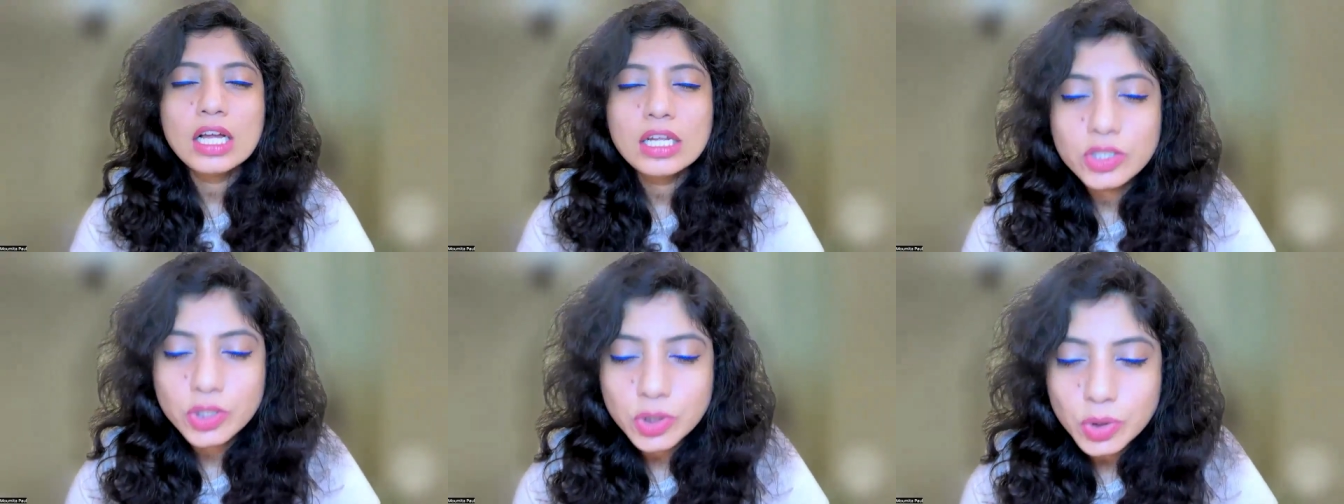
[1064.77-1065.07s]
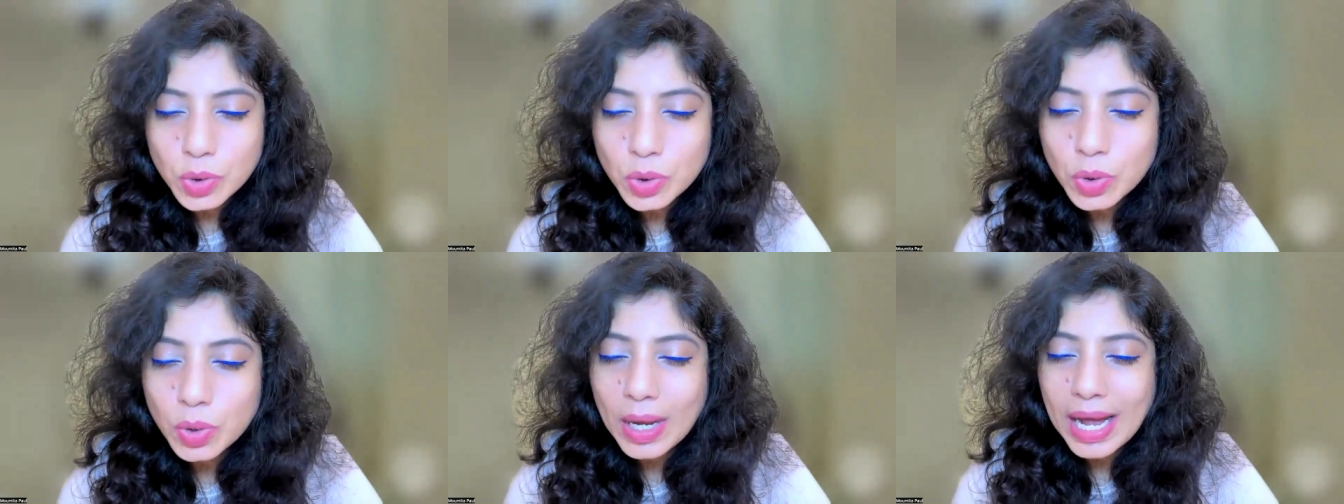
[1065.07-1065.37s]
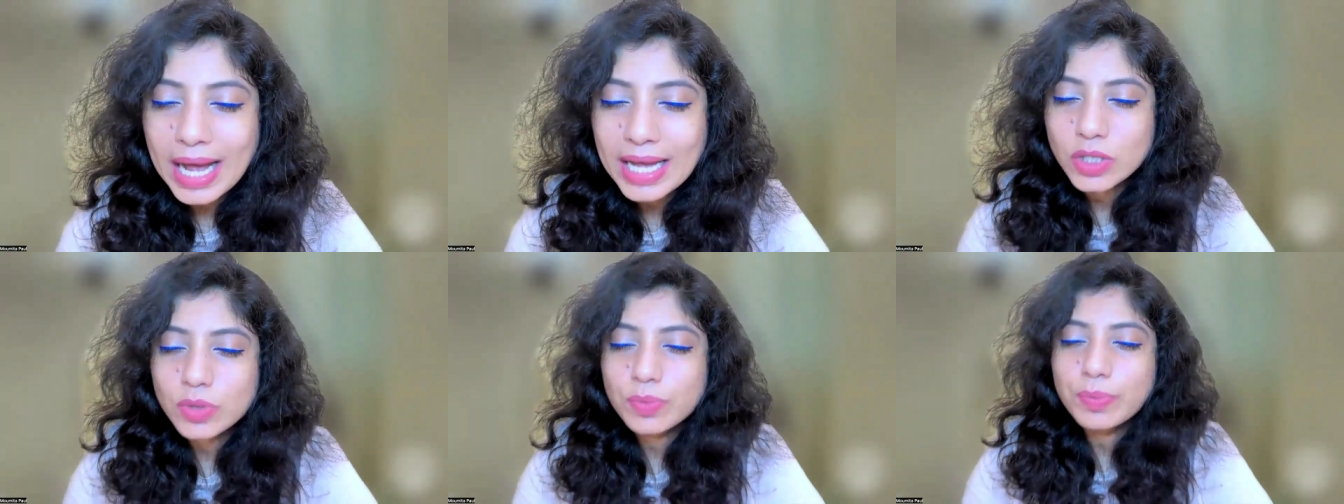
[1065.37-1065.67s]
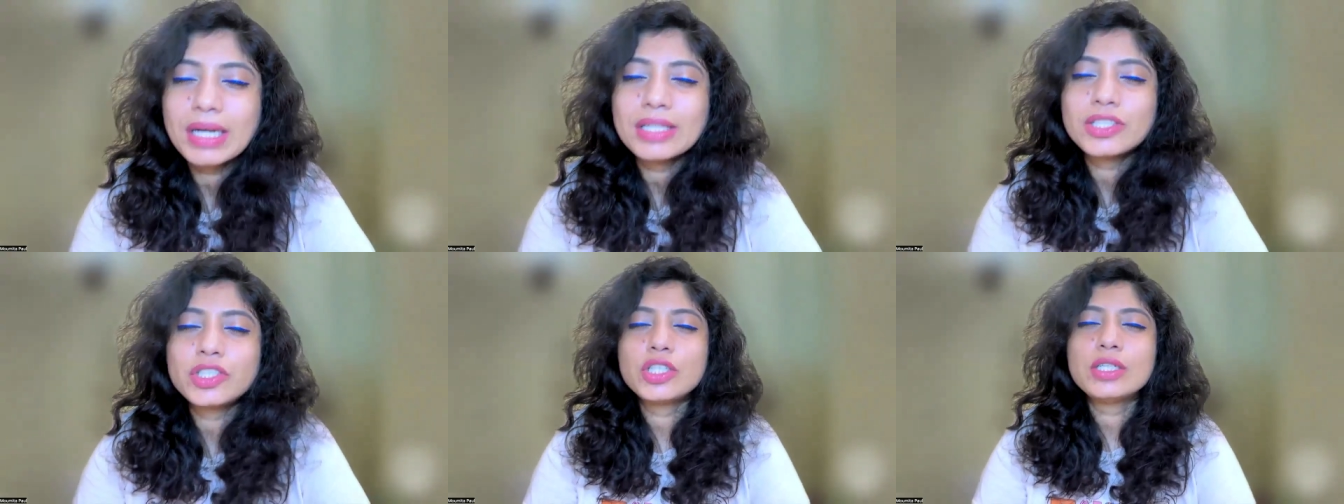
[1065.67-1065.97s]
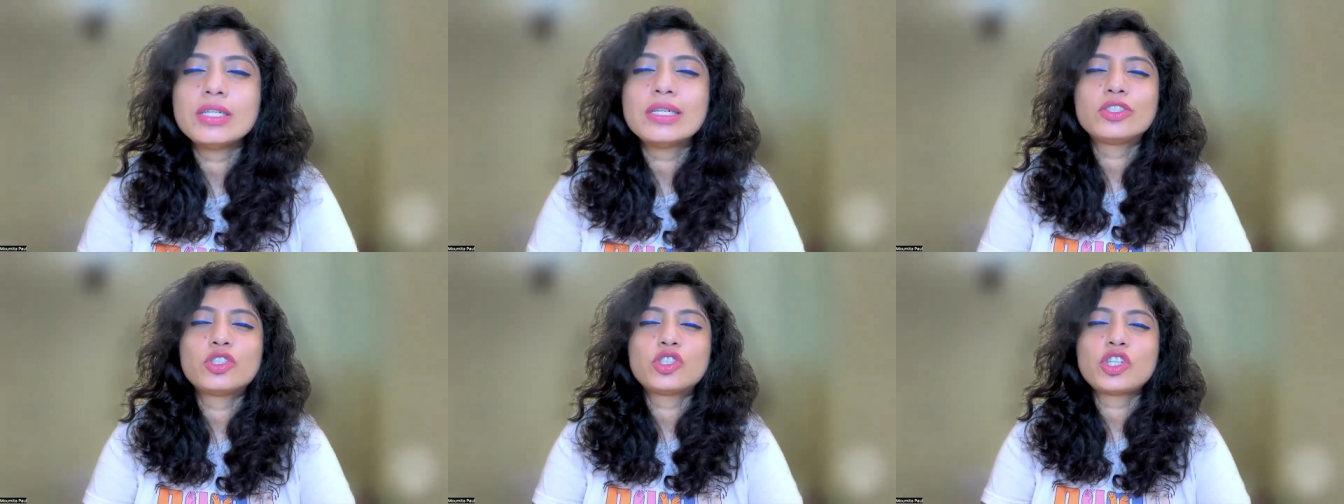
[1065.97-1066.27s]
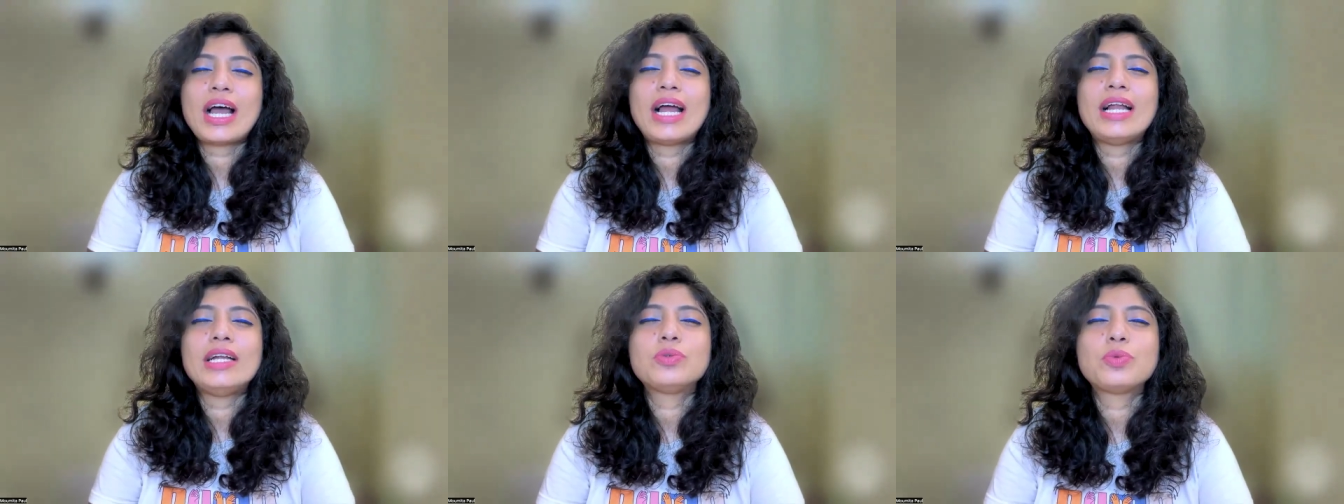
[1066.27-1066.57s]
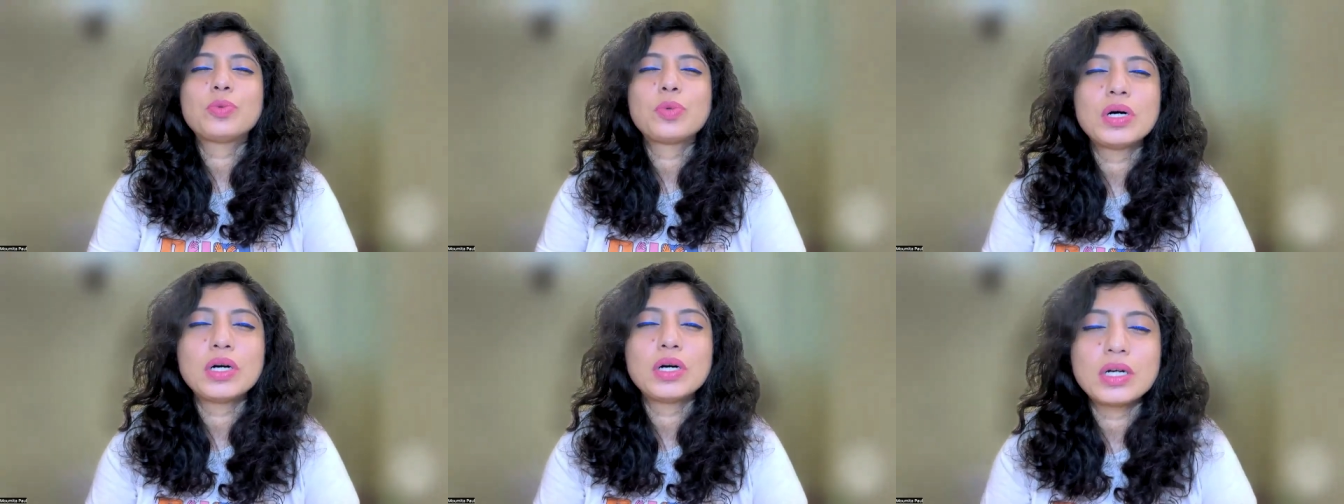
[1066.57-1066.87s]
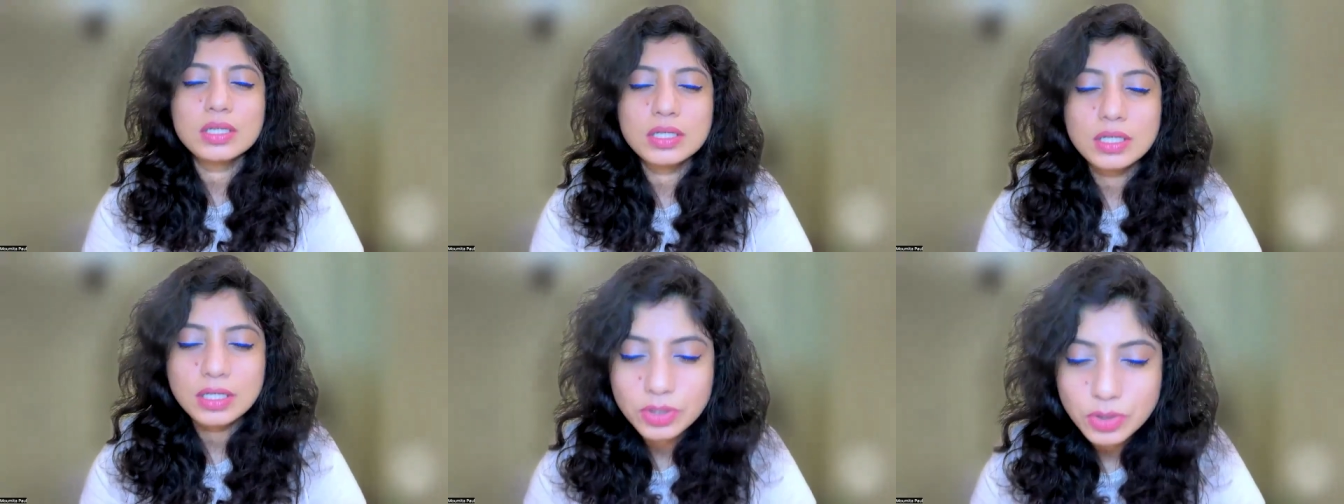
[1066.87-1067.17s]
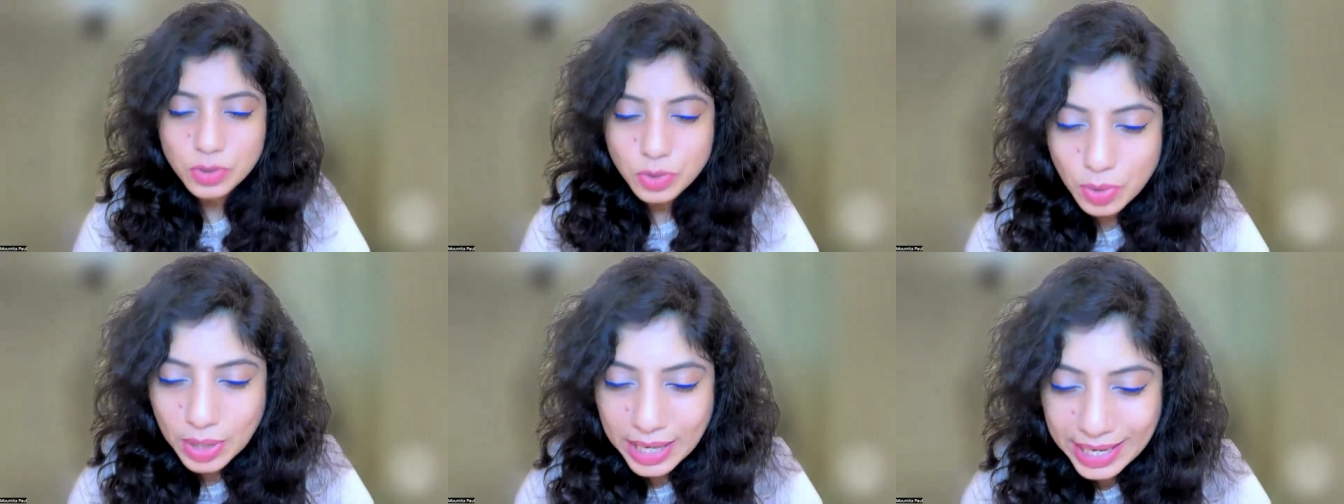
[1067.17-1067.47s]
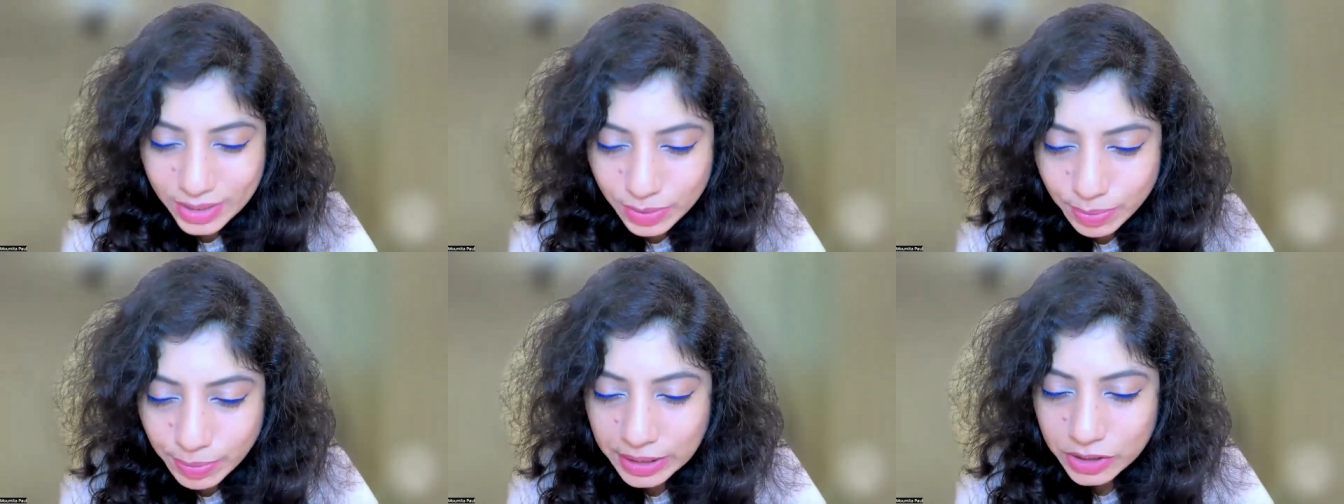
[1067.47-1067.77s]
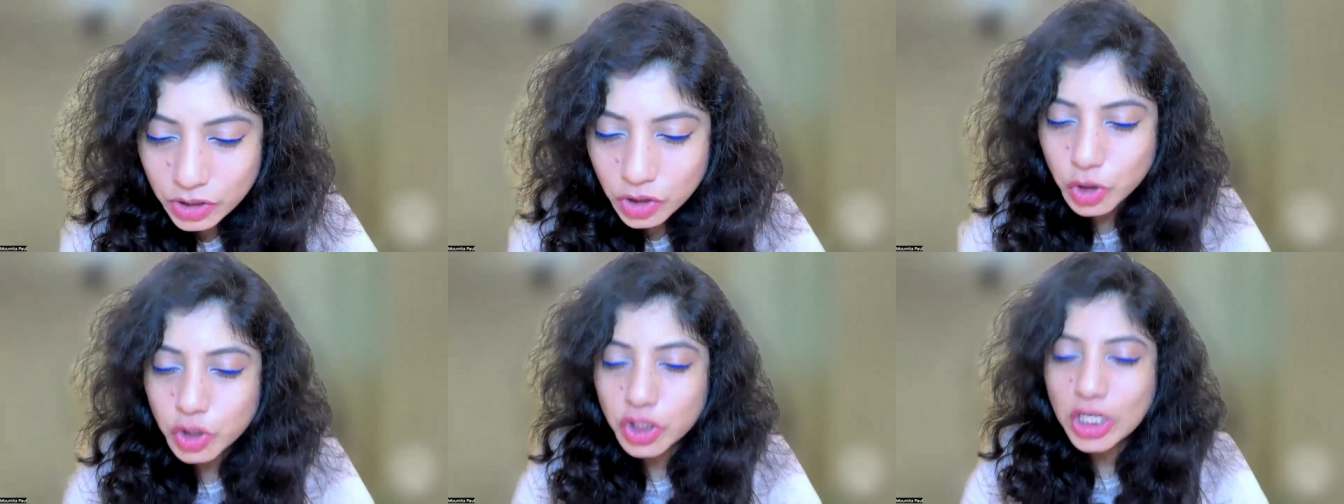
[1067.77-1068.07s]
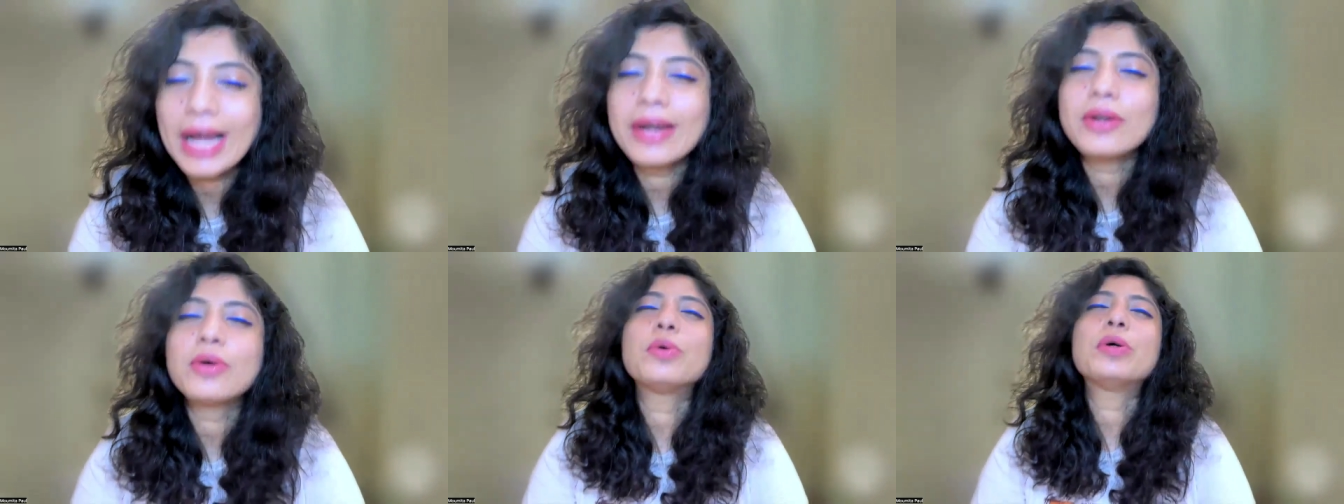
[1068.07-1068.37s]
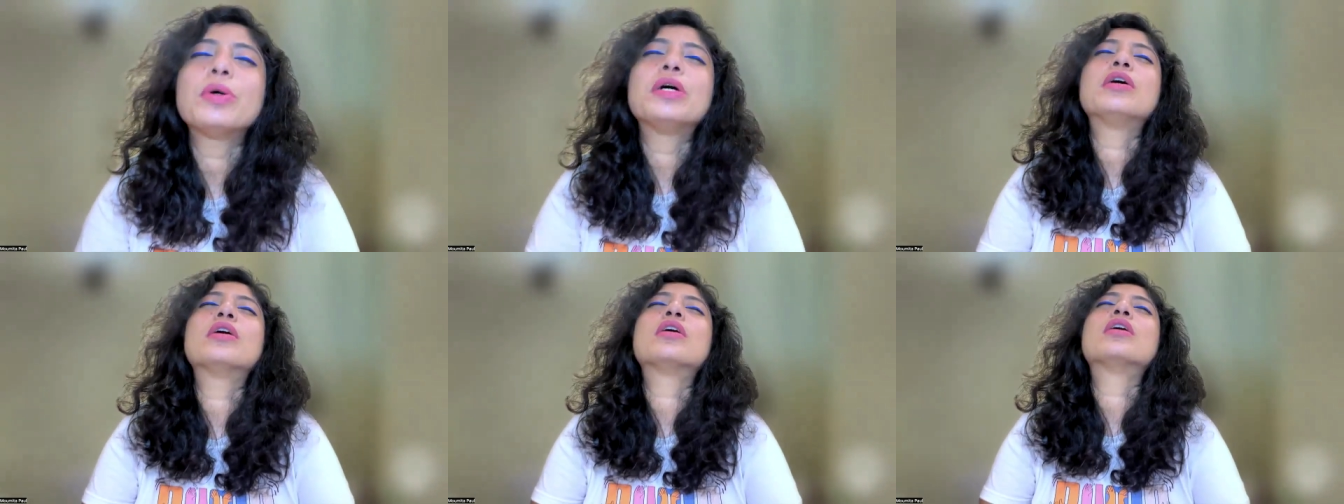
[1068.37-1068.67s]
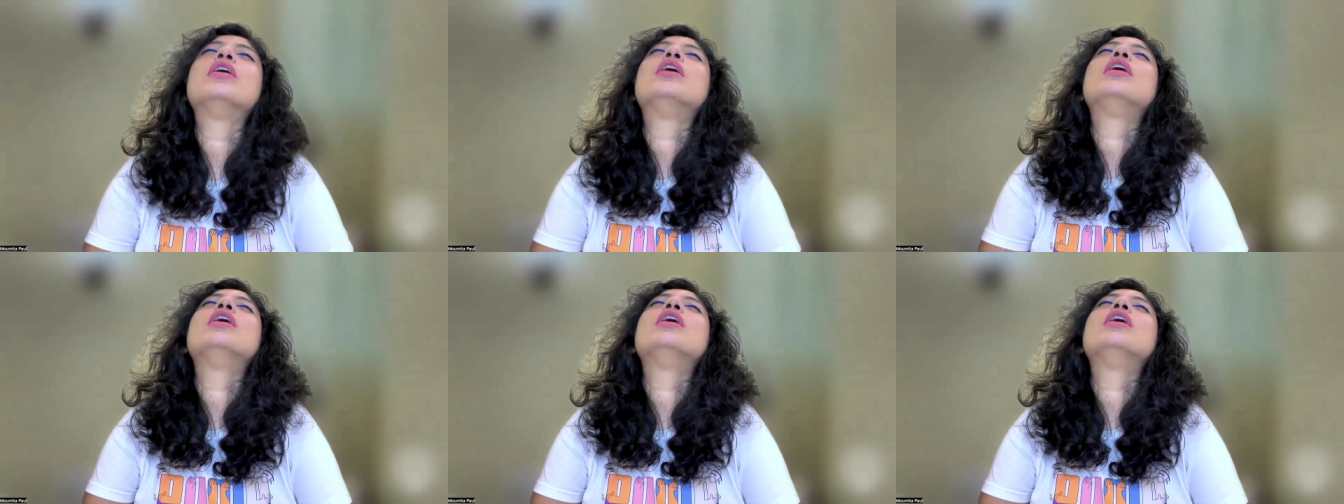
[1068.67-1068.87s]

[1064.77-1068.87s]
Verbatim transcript: do as much inner child work, do as much shadow work,